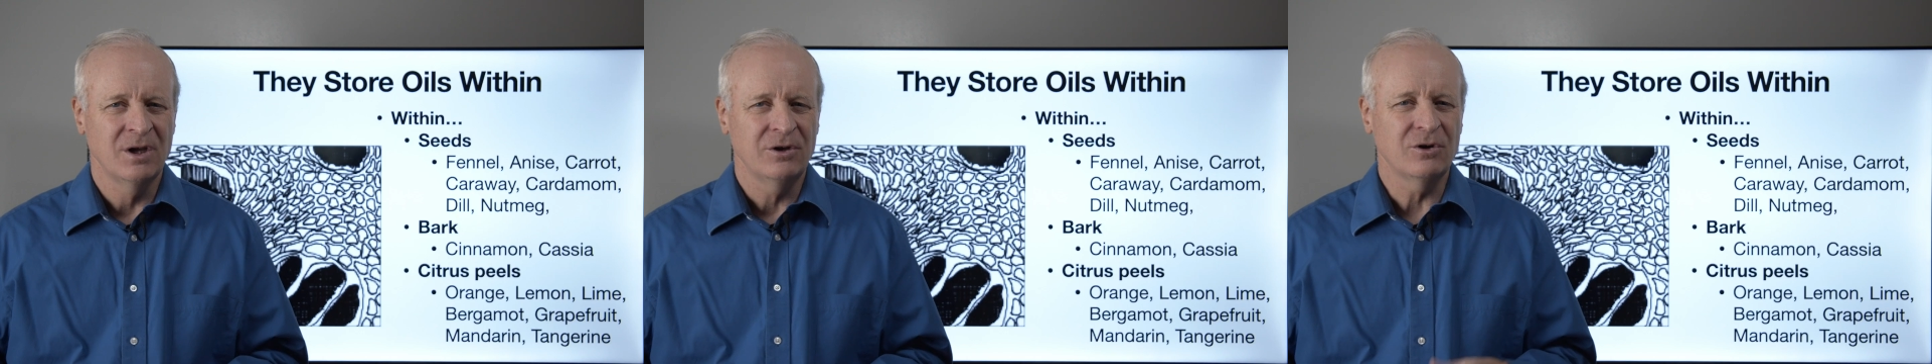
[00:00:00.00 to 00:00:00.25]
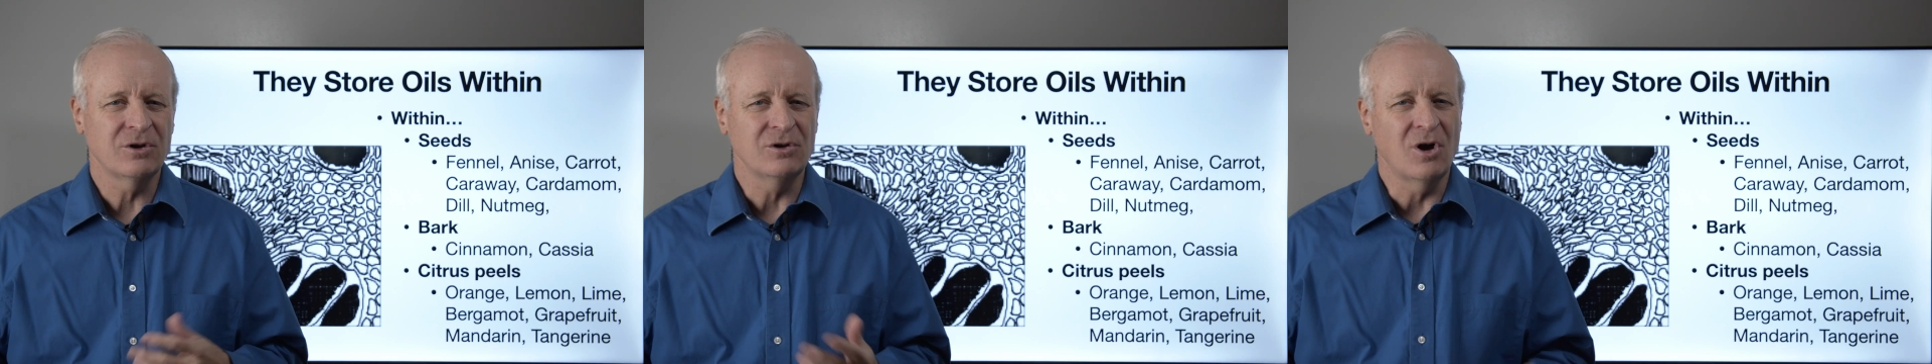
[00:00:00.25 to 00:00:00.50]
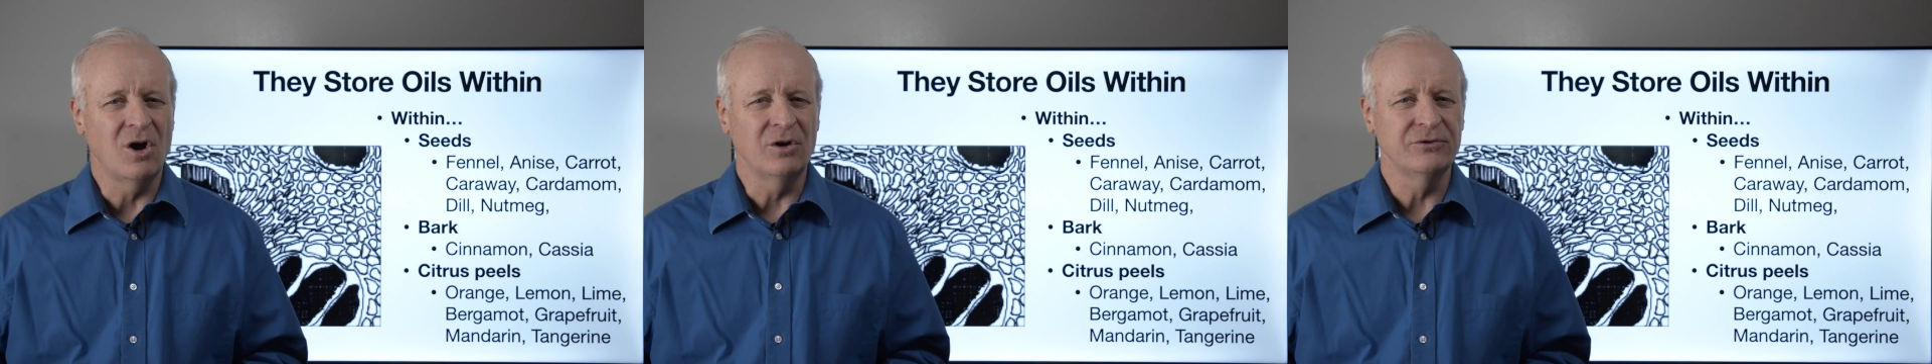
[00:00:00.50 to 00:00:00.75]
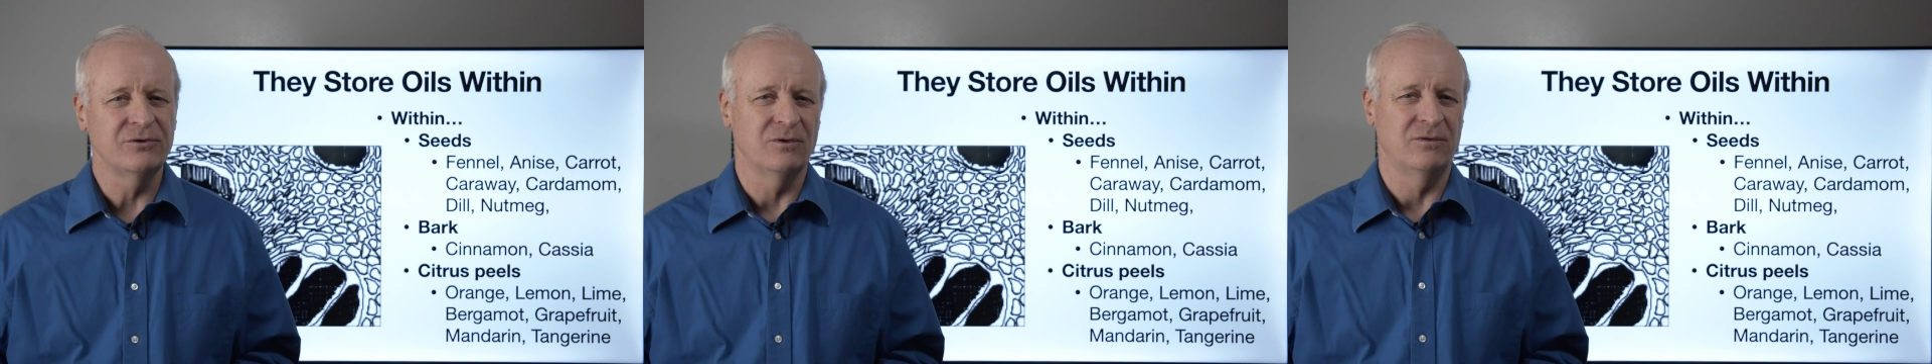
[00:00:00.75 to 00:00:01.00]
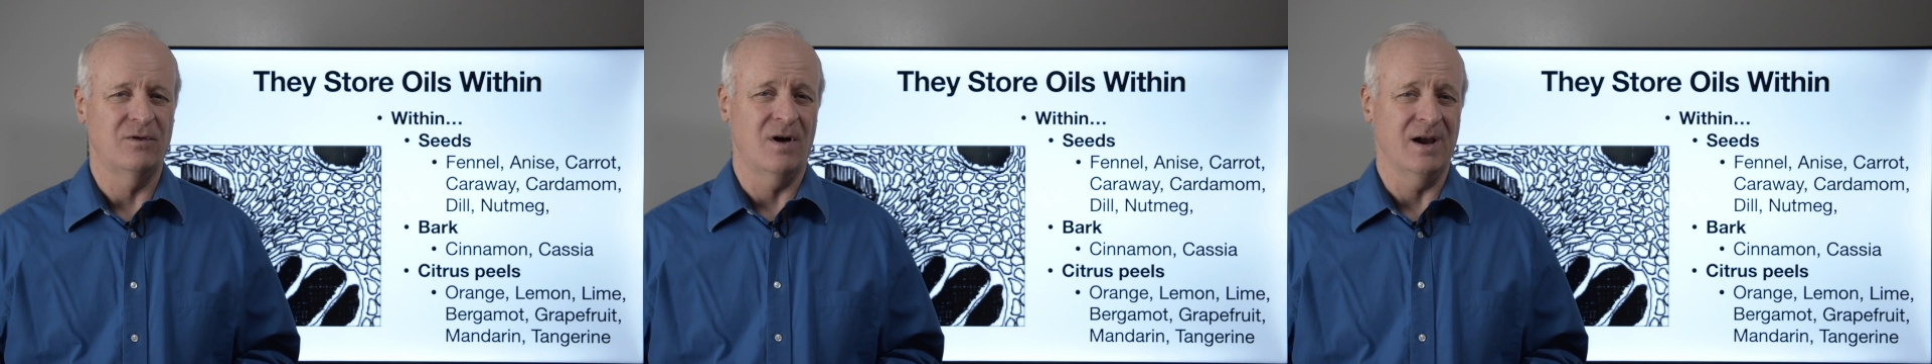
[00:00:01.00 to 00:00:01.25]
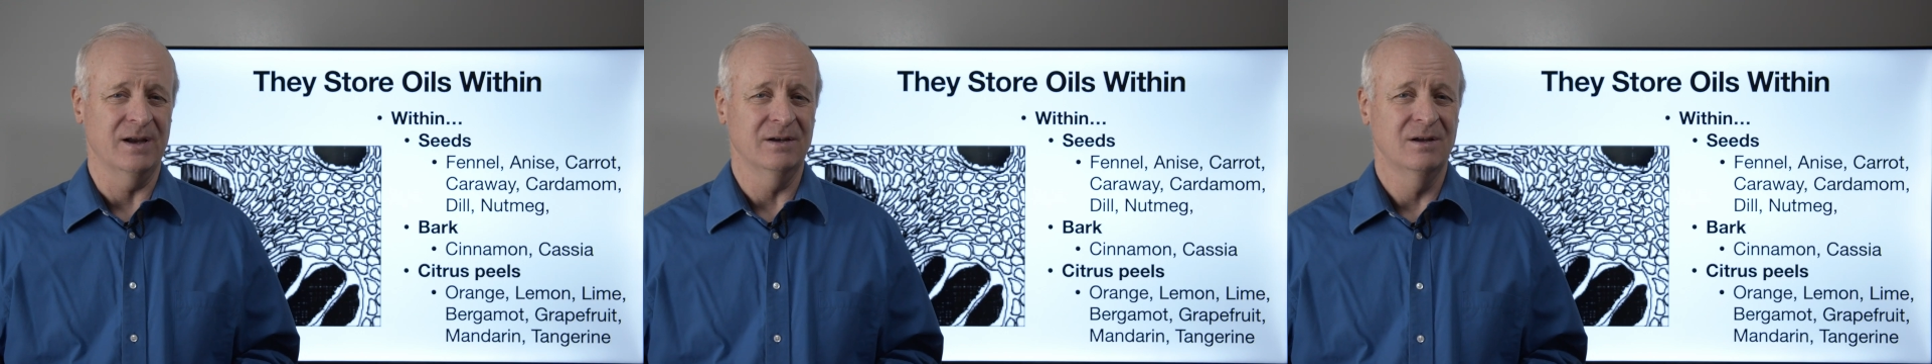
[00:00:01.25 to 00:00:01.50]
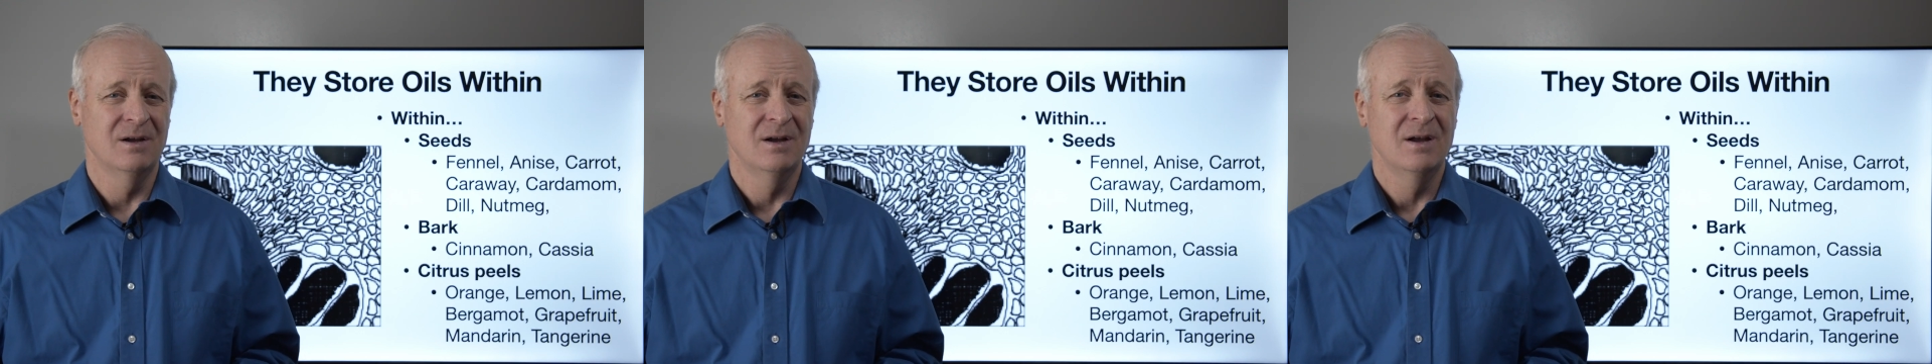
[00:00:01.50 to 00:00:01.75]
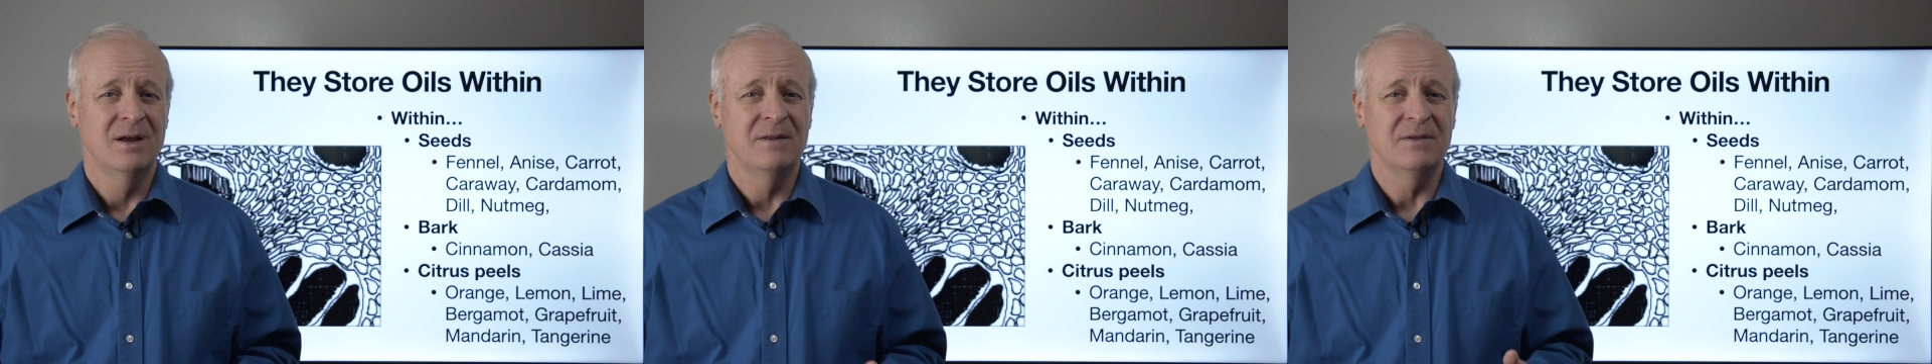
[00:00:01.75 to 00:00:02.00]
You can also find
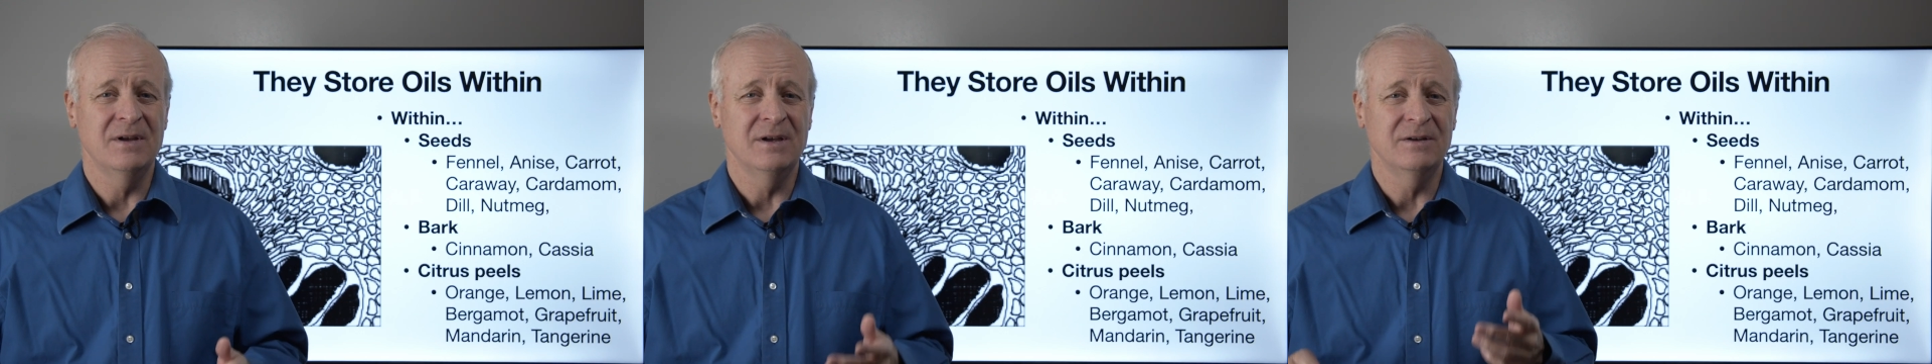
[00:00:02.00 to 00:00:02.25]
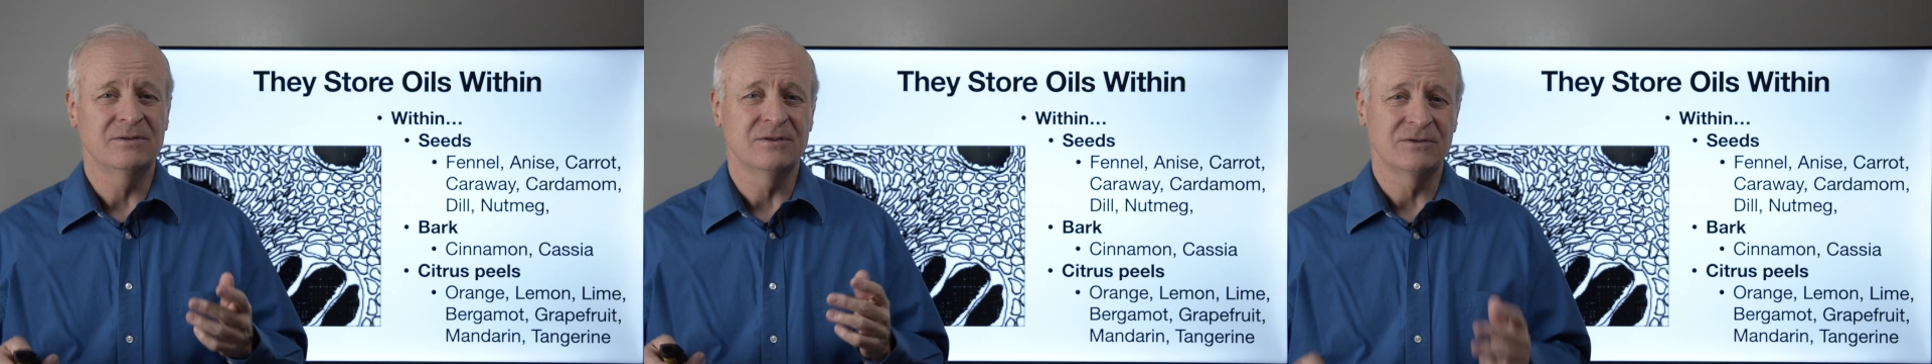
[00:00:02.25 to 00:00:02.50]
these